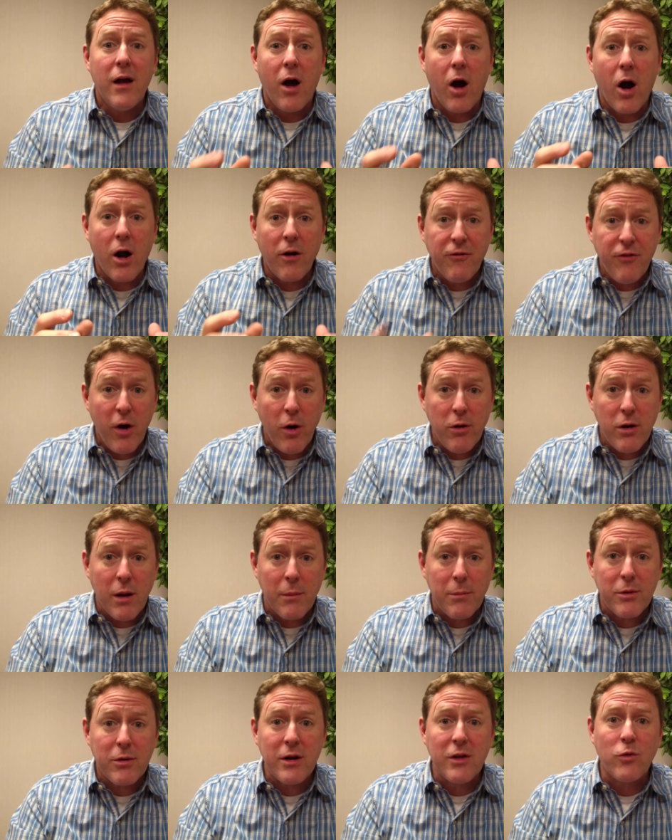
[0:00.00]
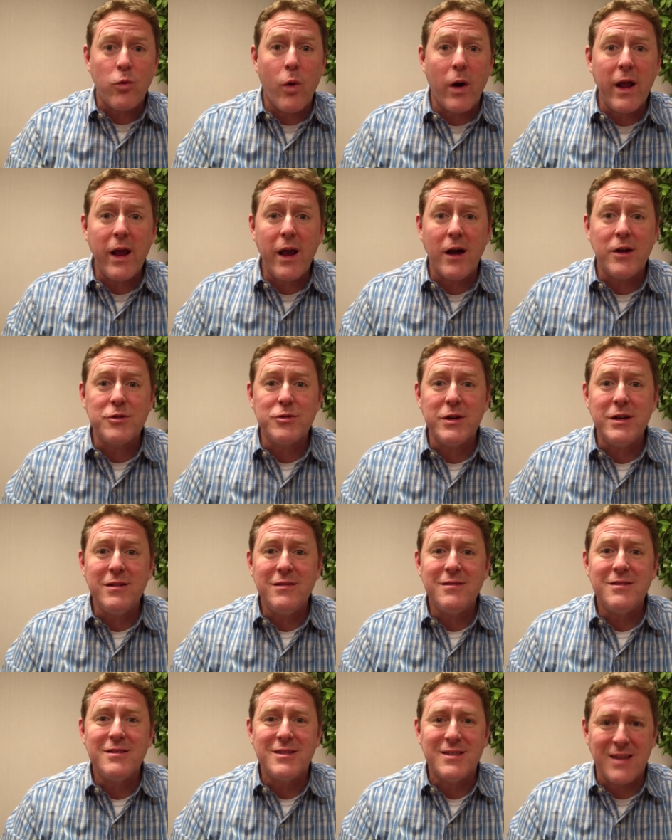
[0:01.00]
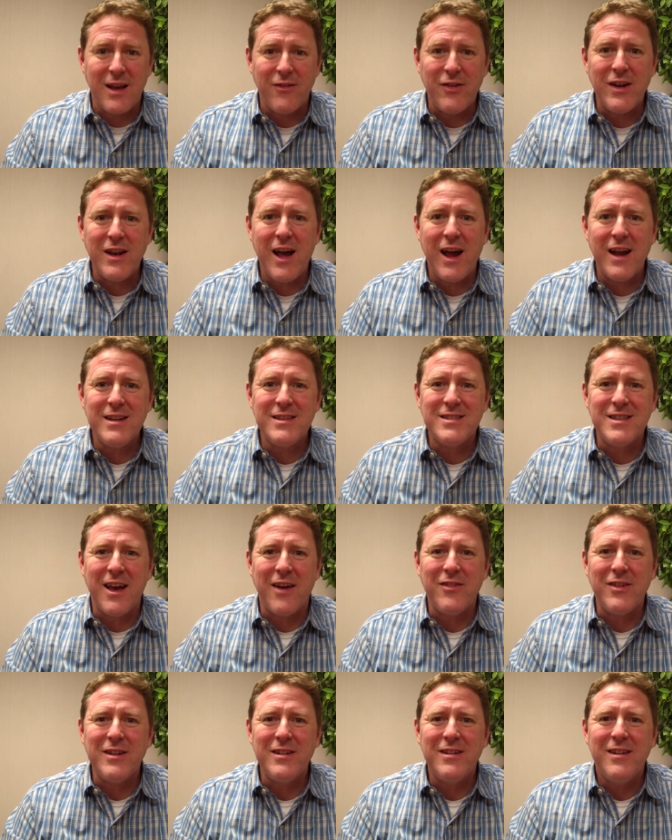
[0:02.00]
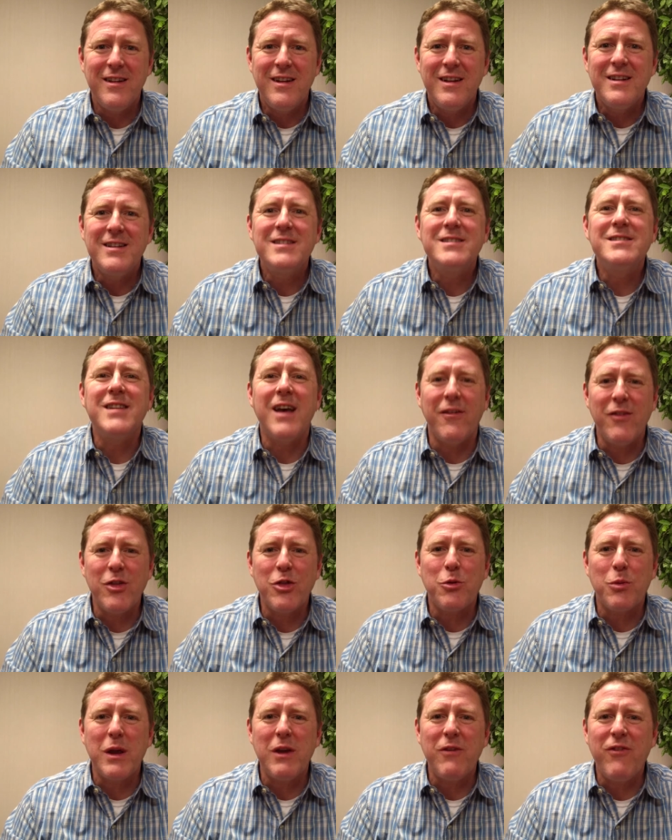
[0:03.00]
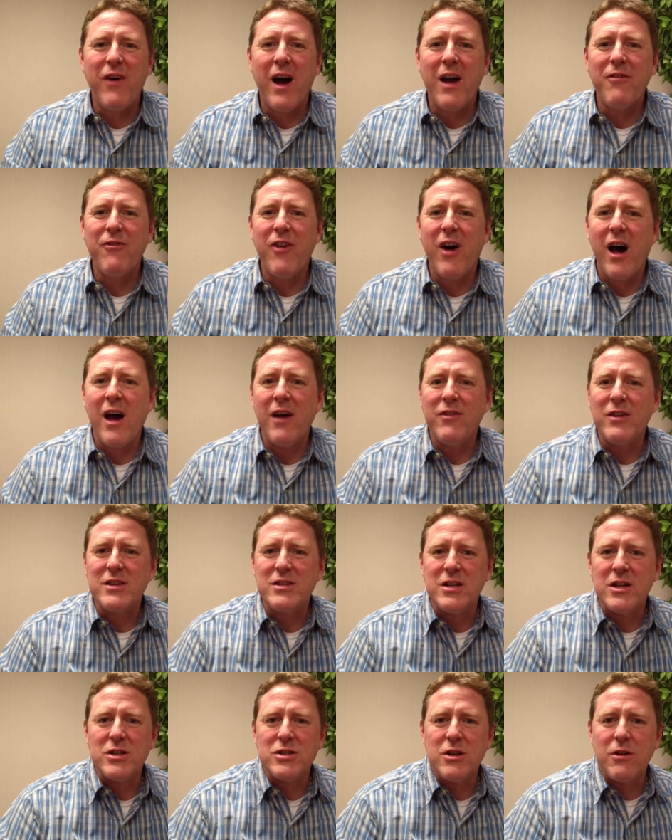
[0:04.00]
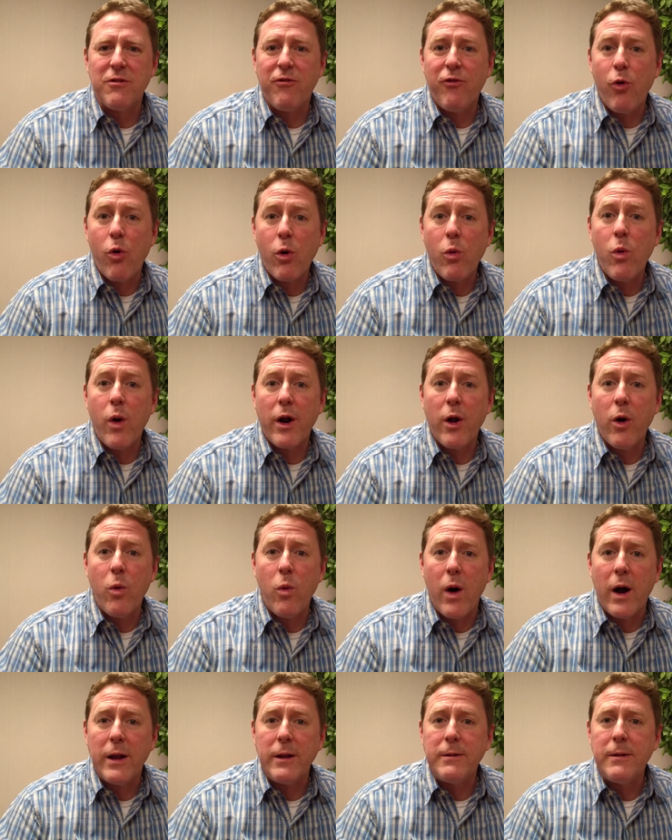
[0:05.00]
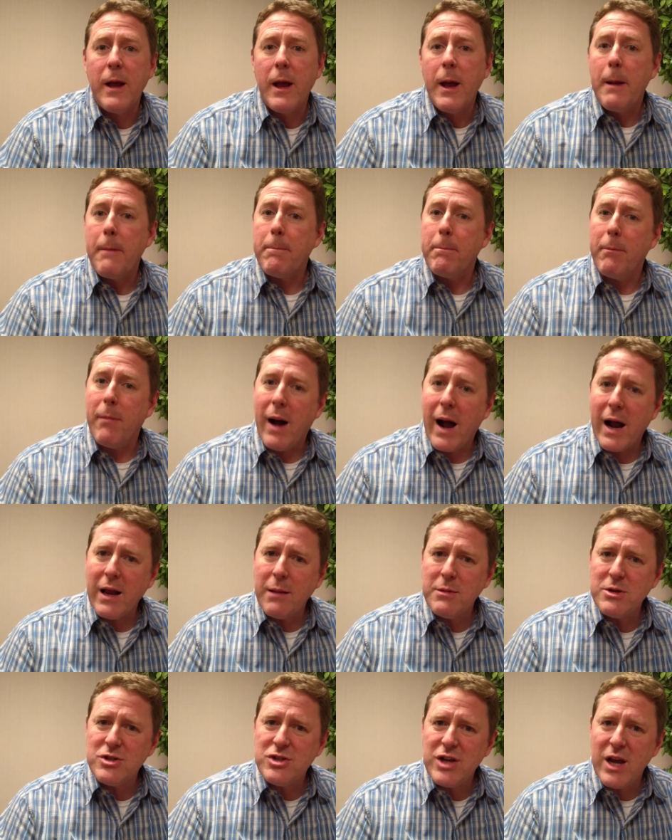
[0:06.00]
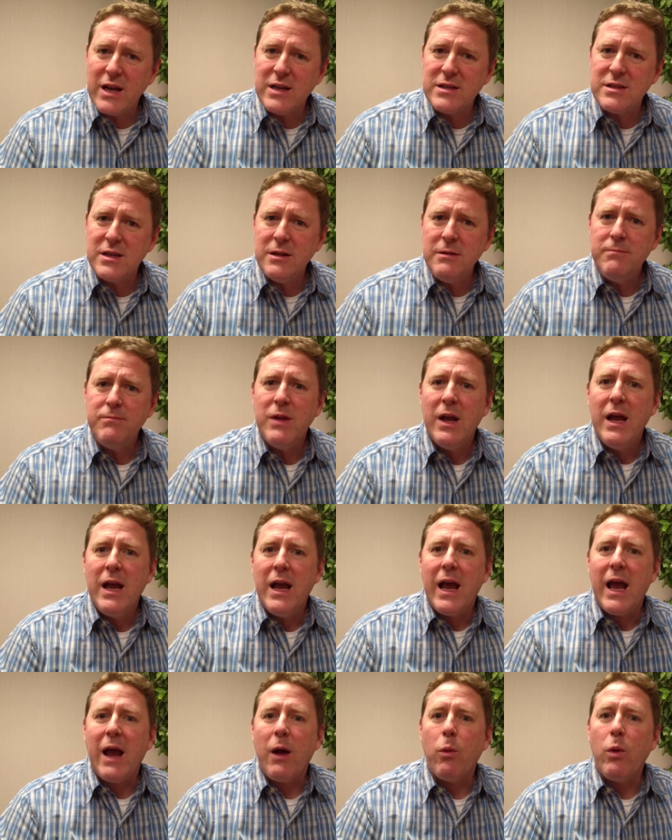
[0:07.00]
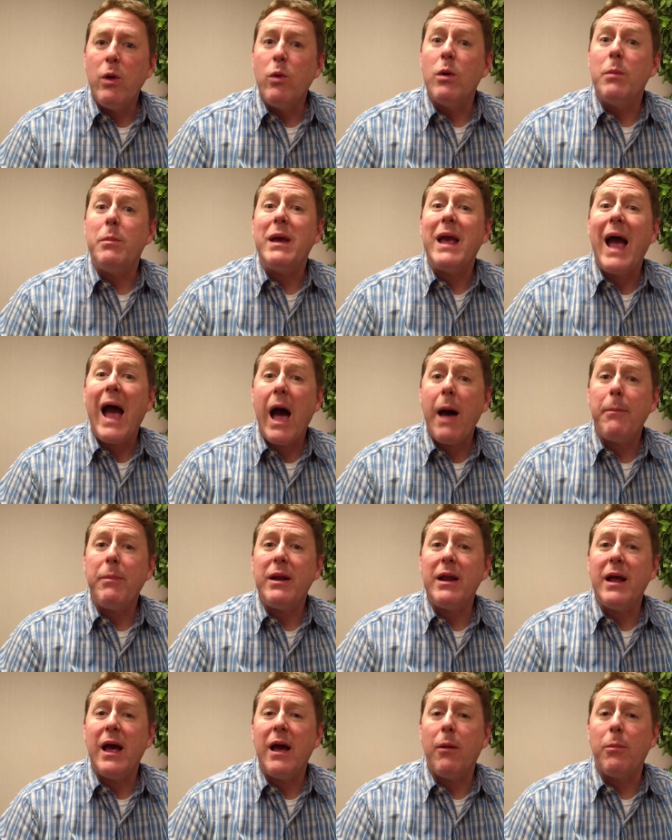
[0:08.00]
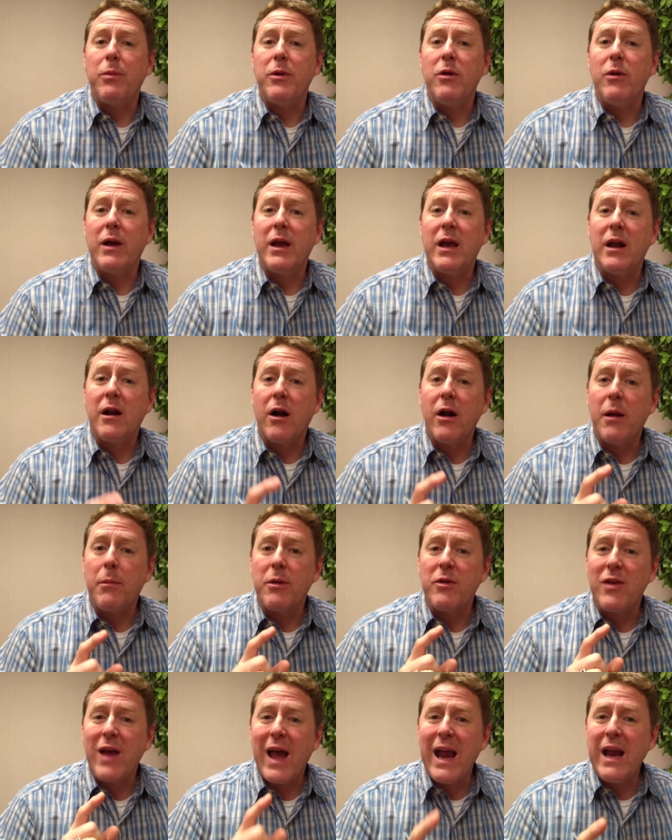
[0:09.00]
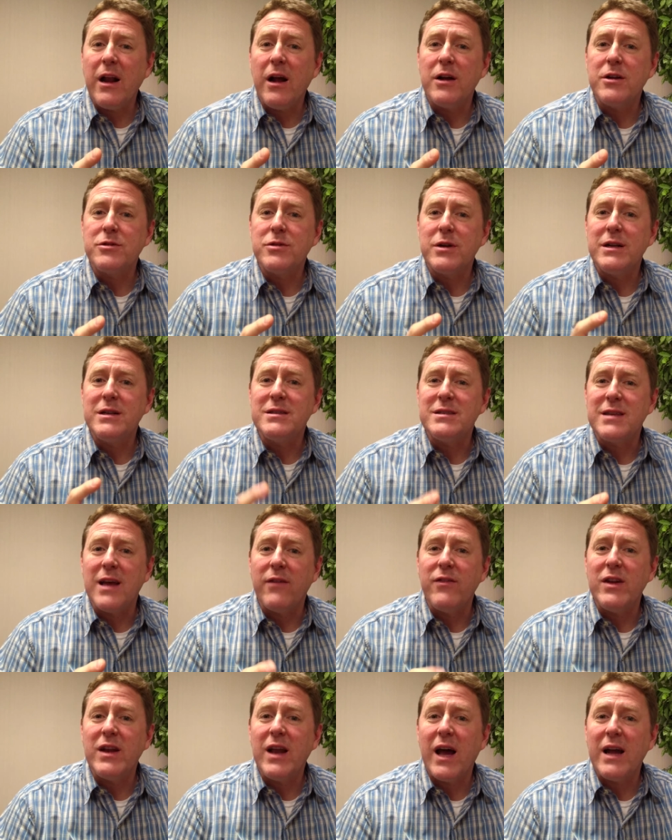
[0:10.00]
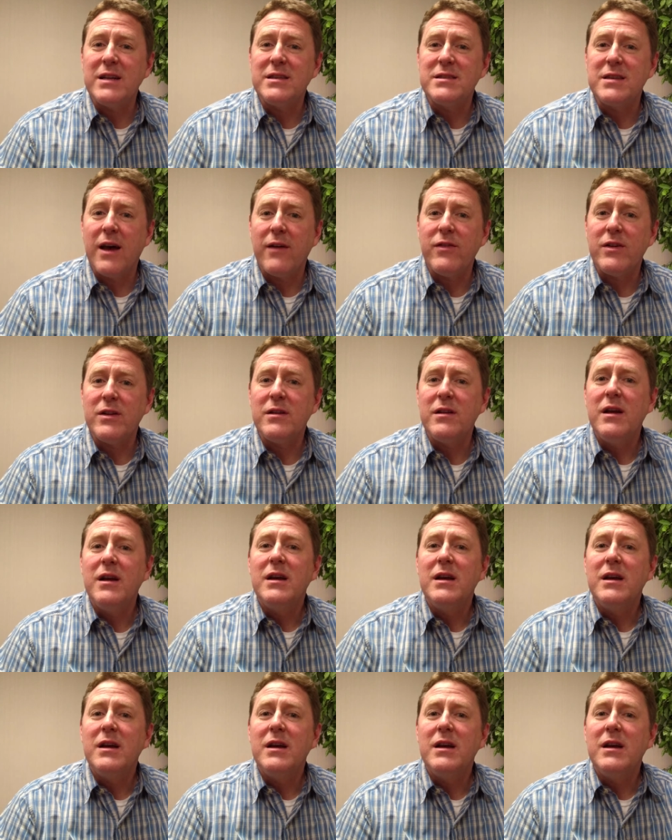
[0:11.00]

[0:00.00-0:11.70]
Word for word: Our phone number is 1 800 797 7355 extension 4101. My name is Jason, and we would be happy to help you. Again, our number is 800 797